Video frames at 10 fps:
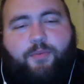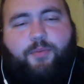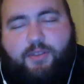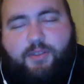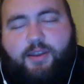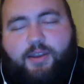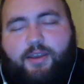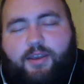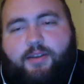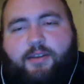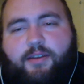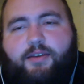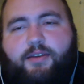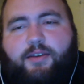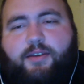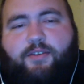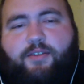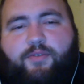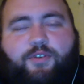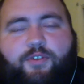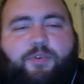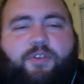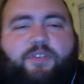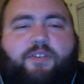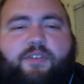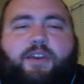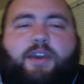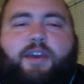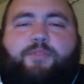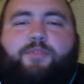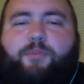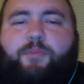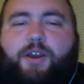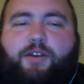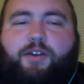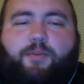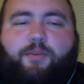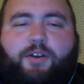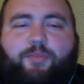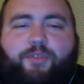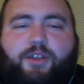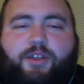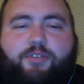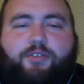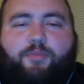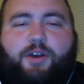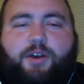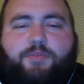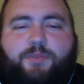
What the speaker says: But then again, it's the first preseason game, so I'm not going to complain too much.